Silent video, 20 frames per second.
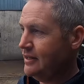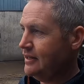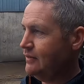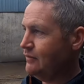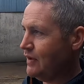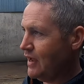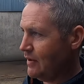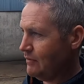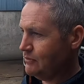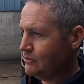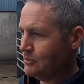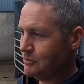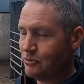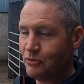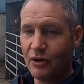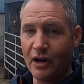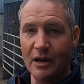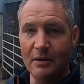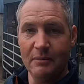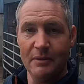If you haven't
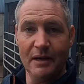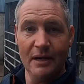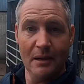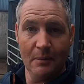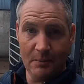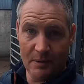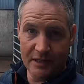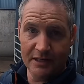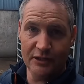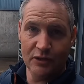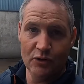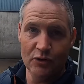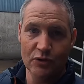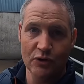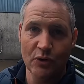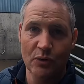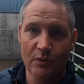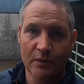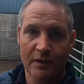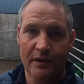subscribed, please do
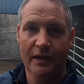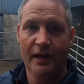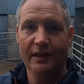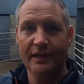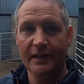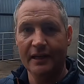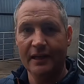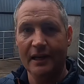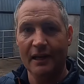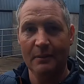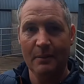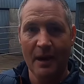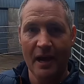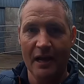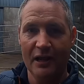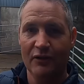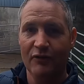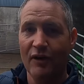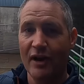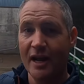so. Hit that little bell
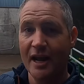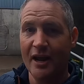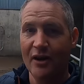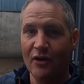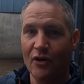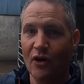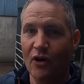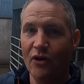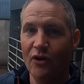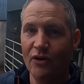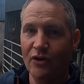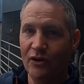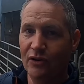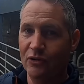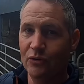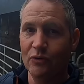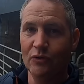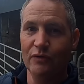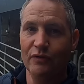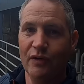in the right hand corner and
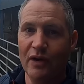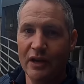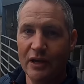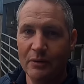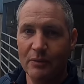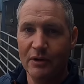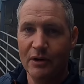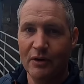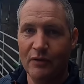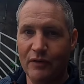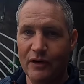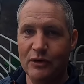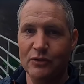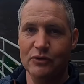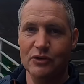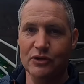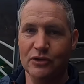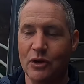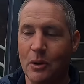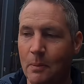notify you when our videos
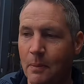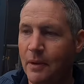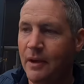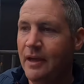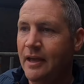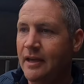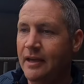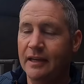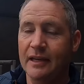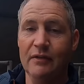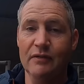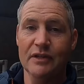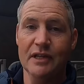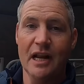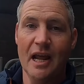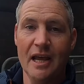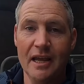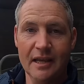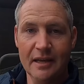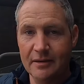is up. Give us a
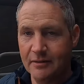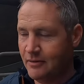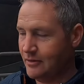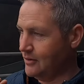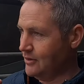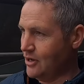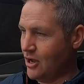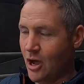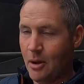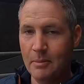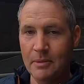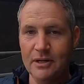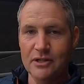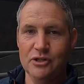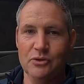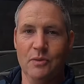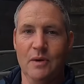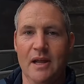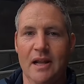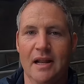like, comment as
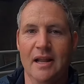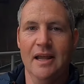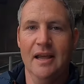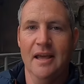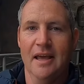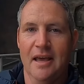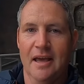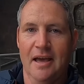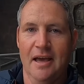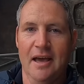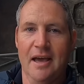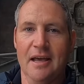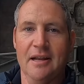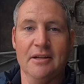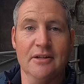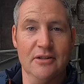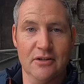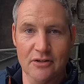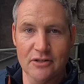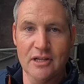you will,
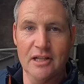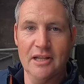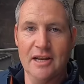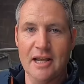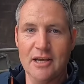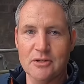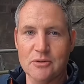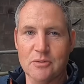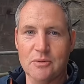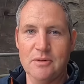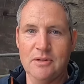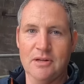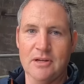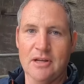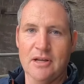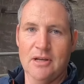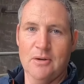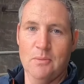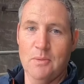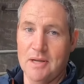and until the next one,
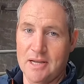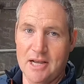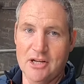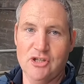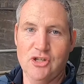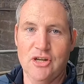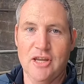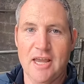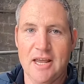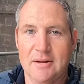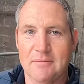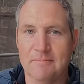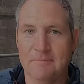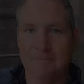we'll catch you again.